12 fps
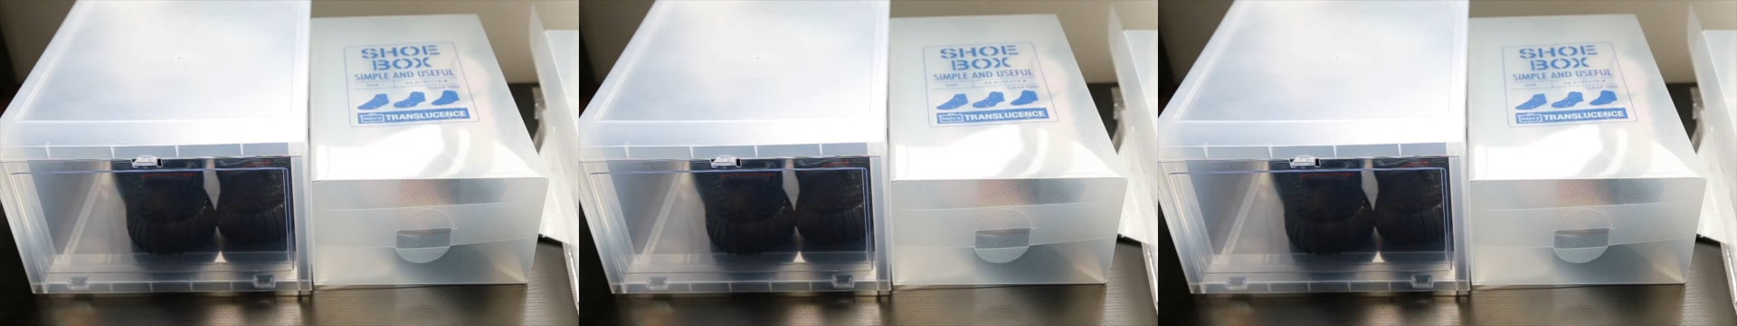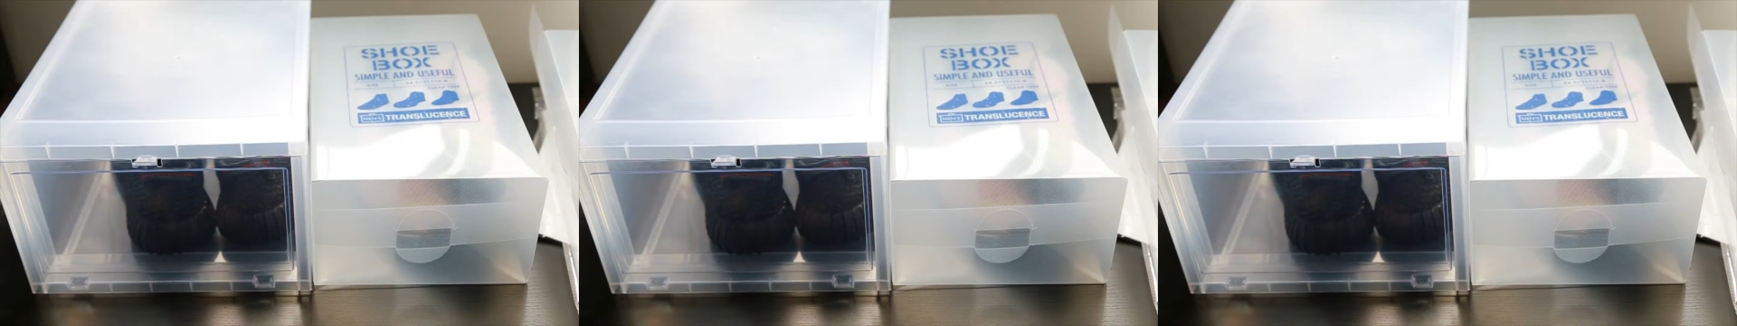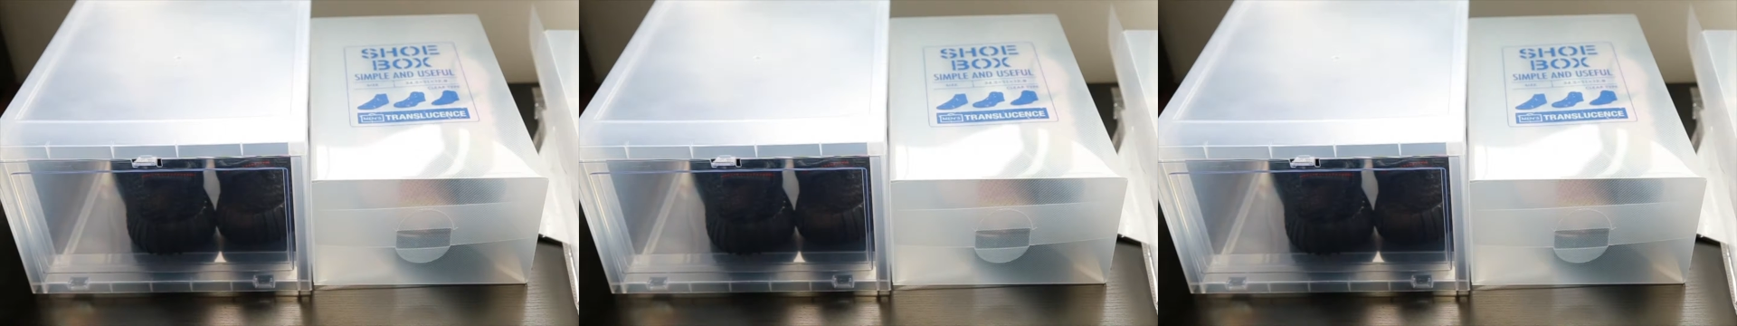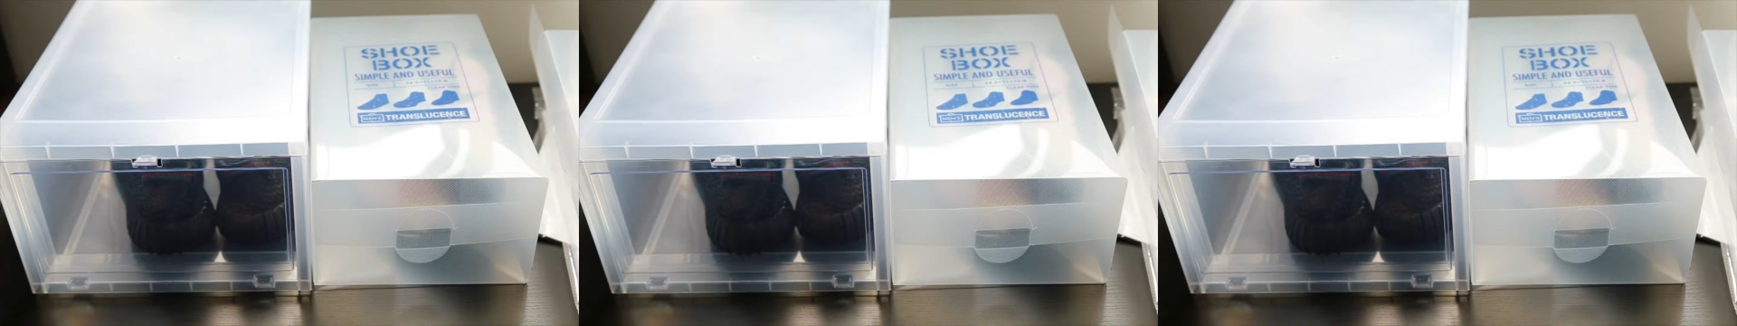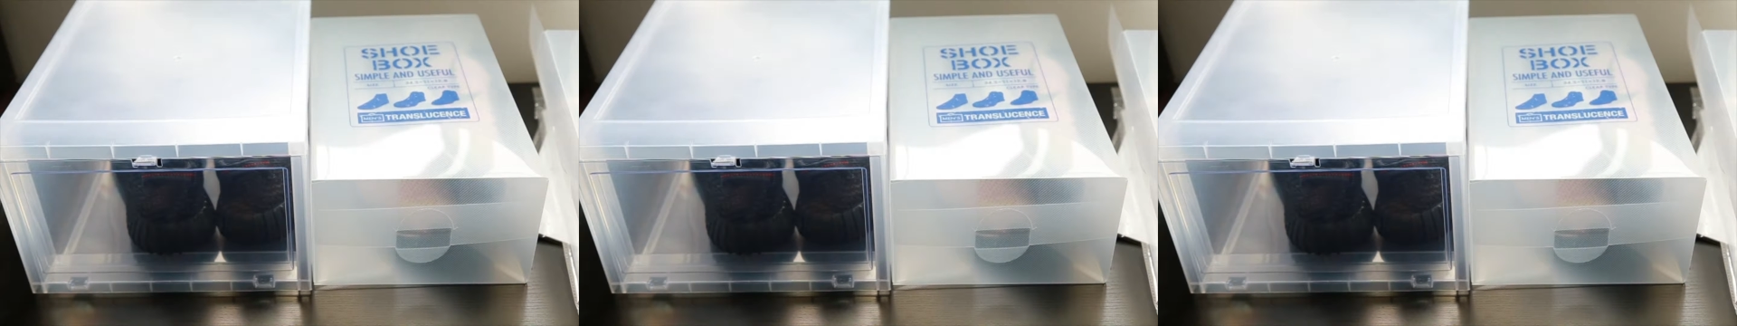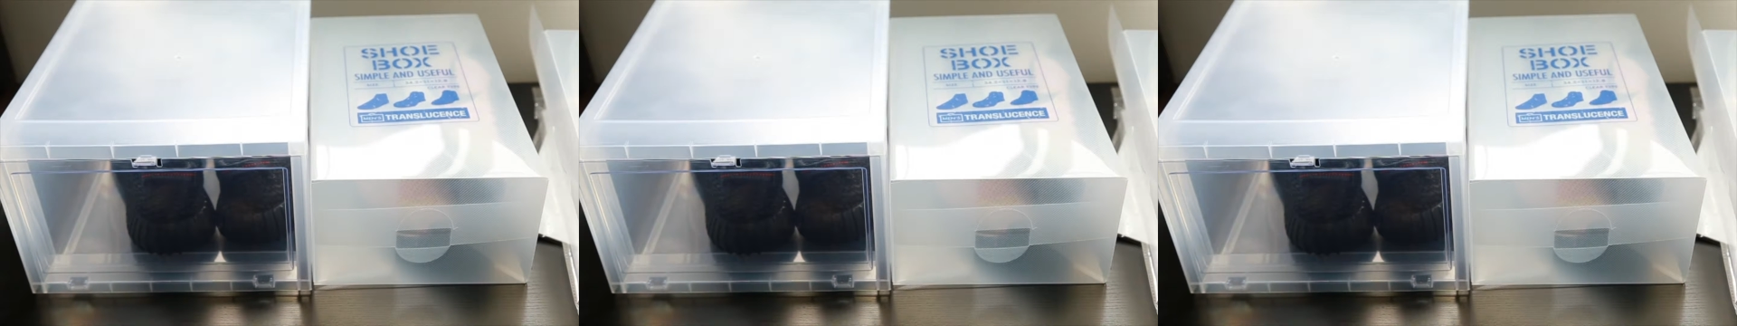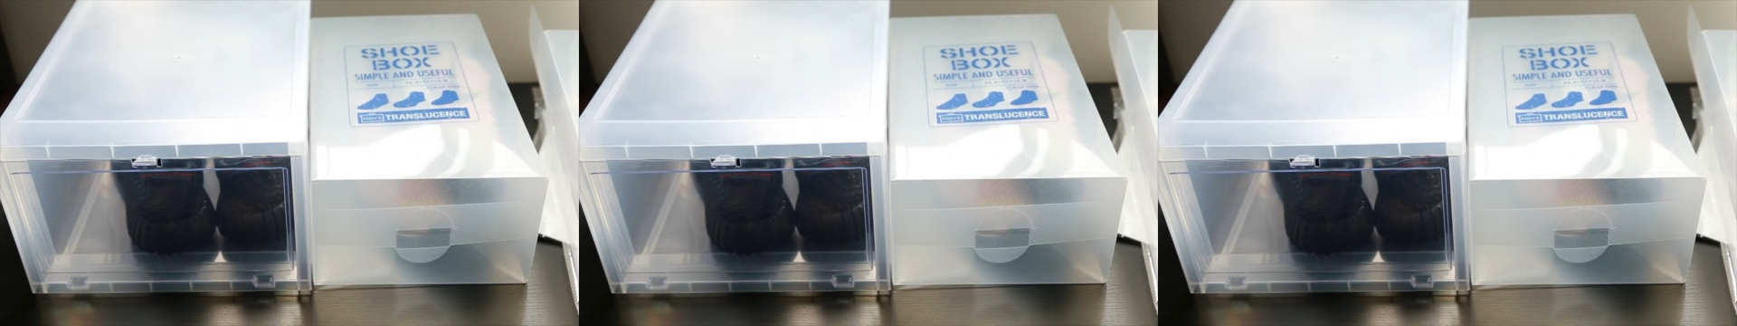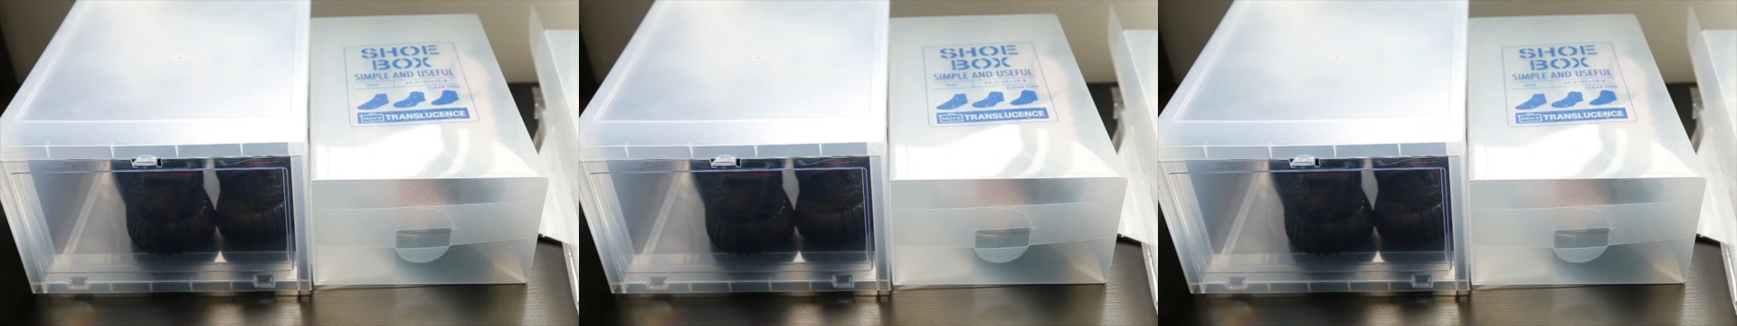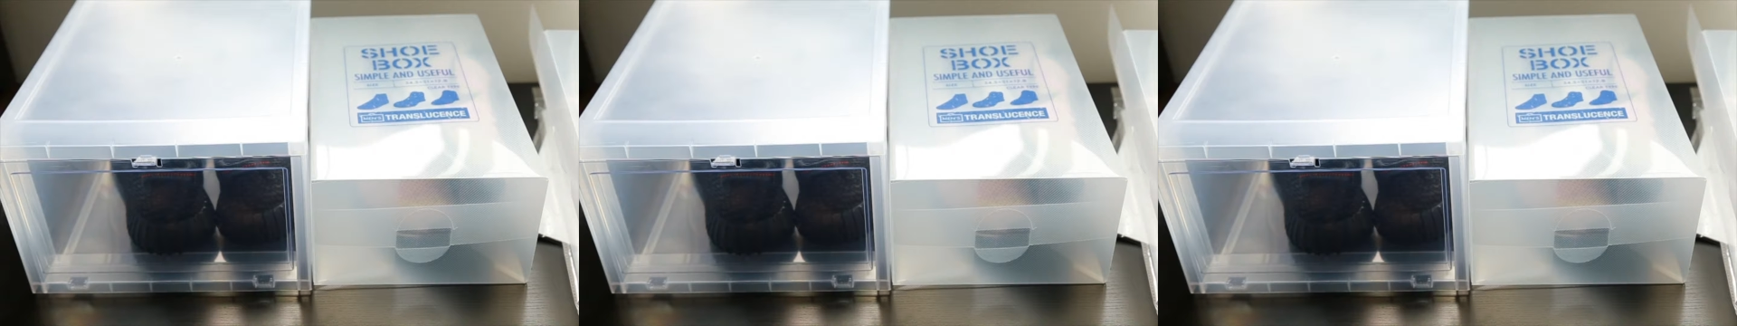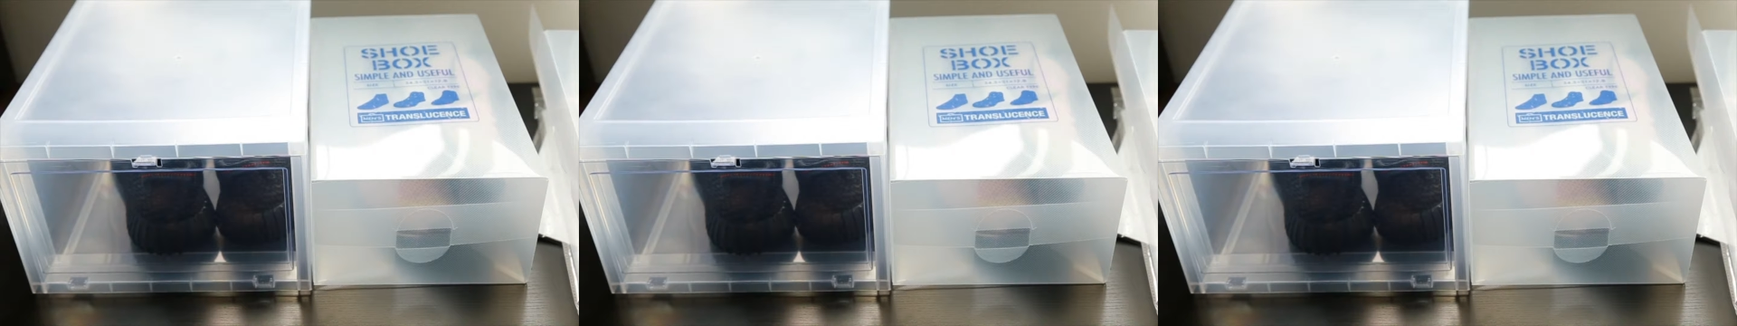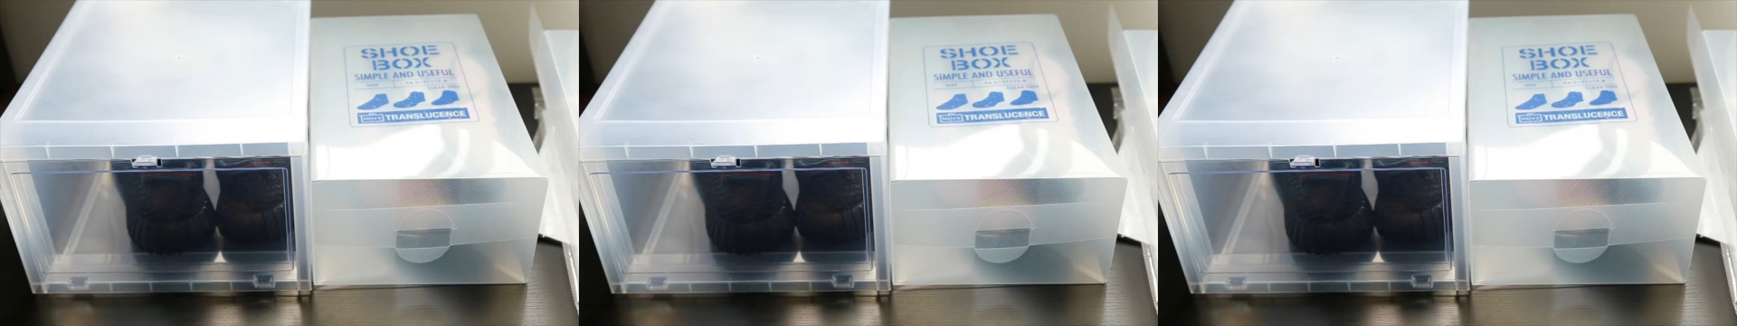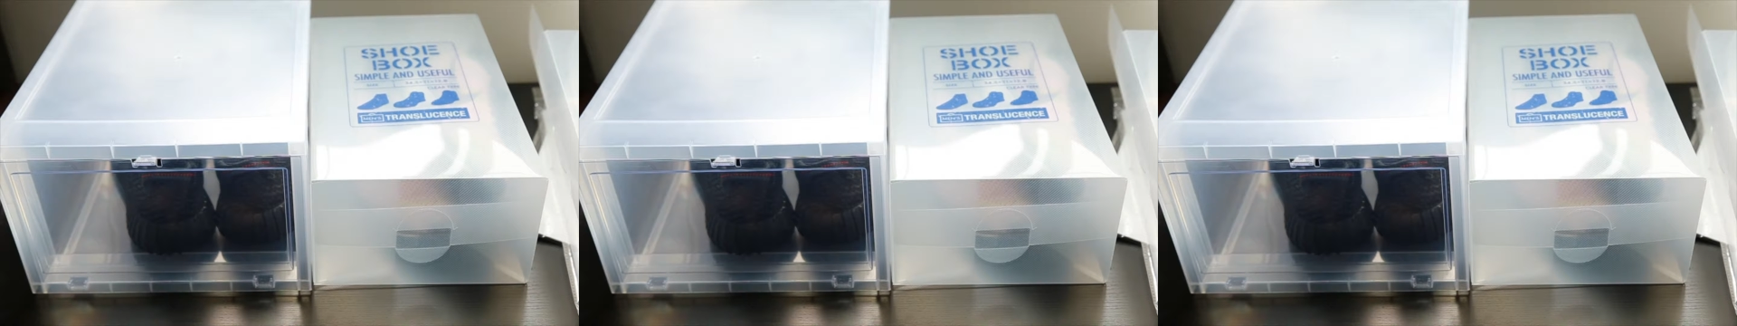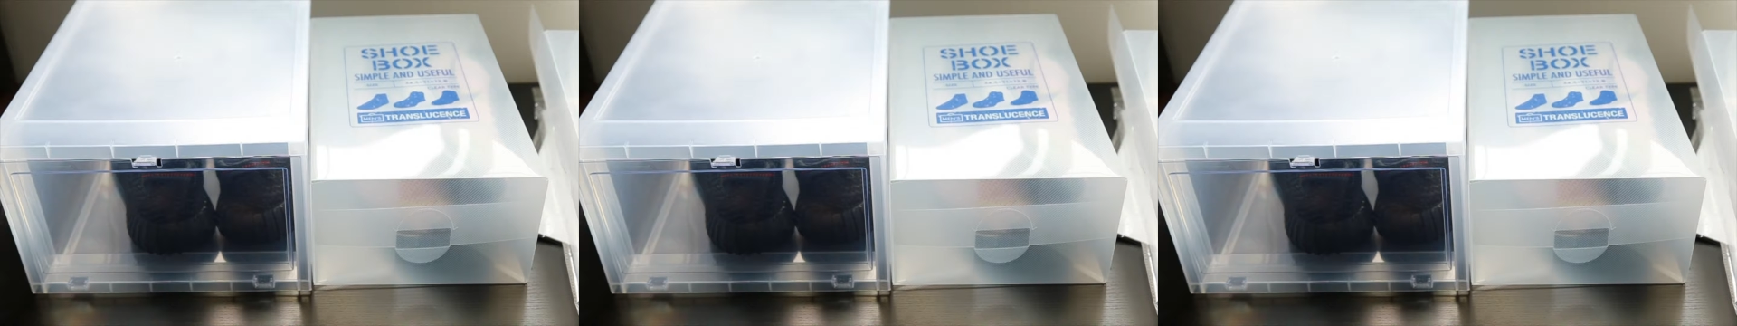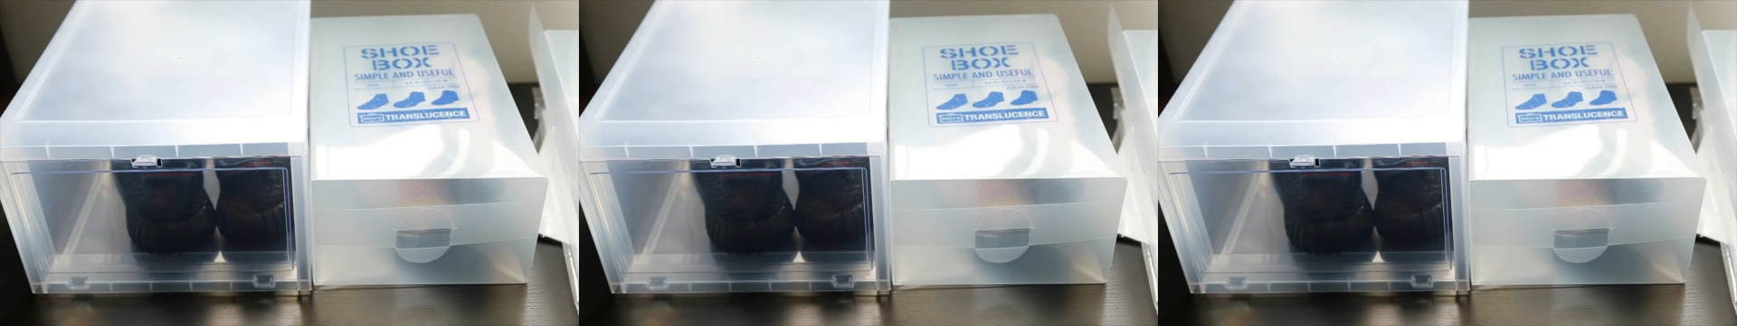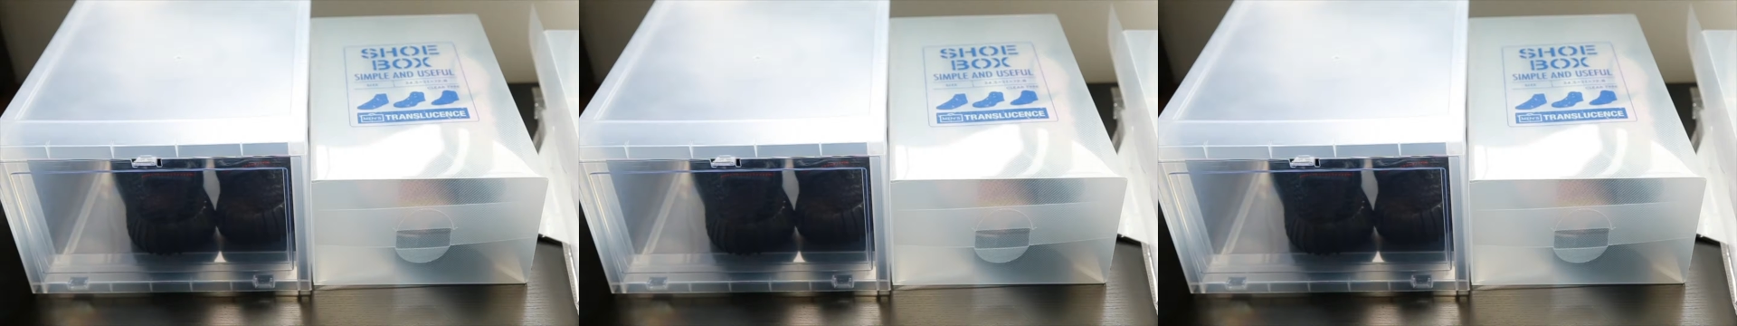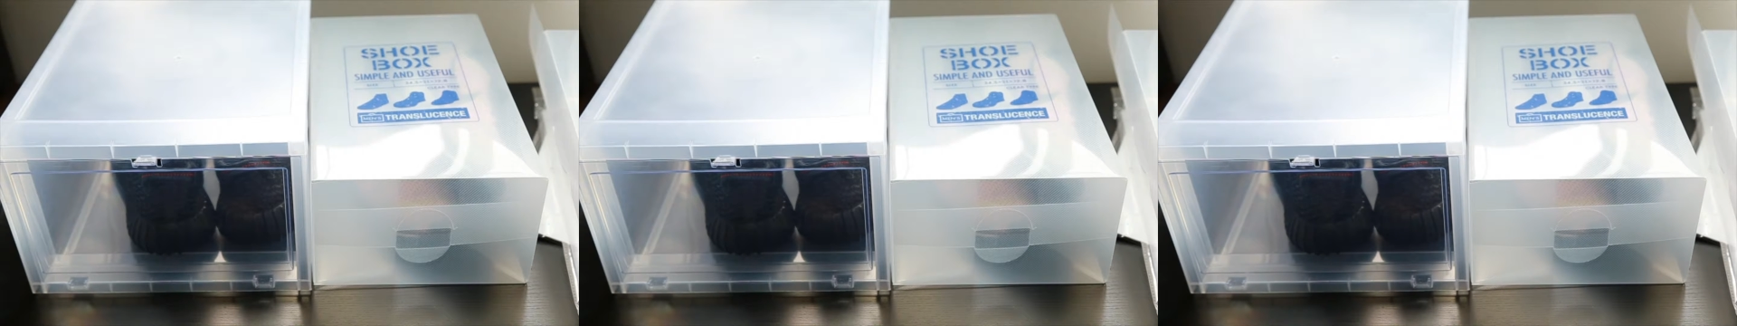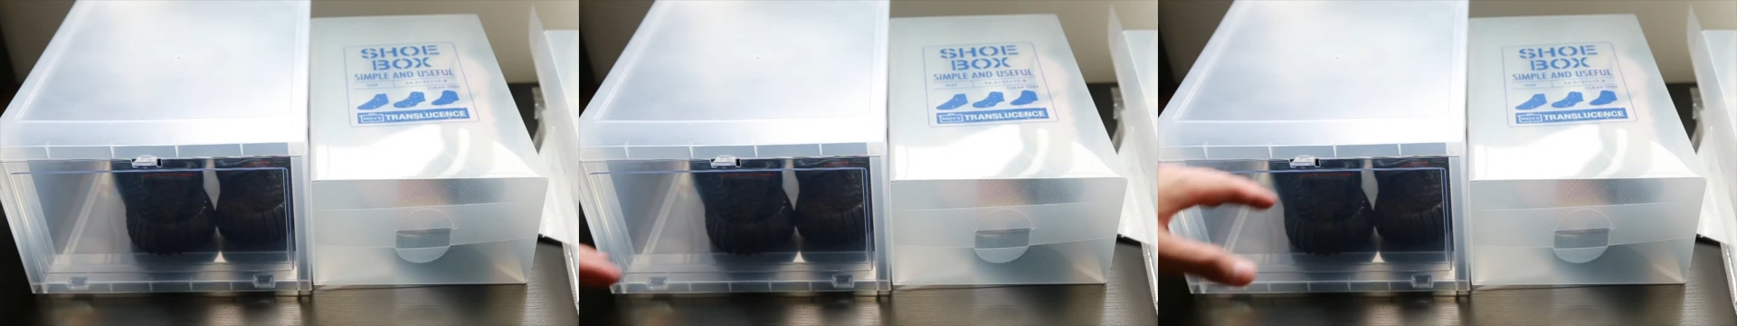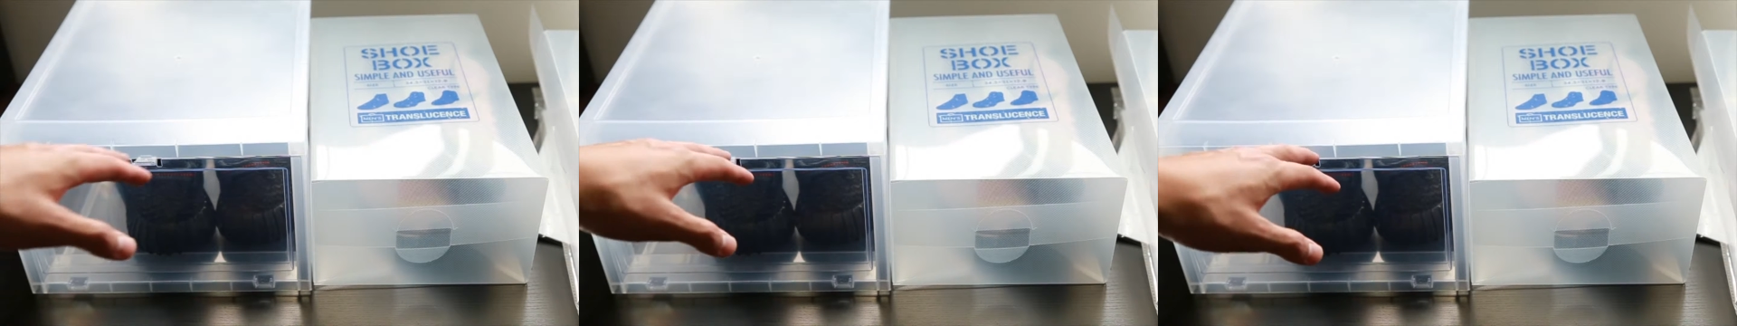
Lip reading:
Nobody's mouth can be seen.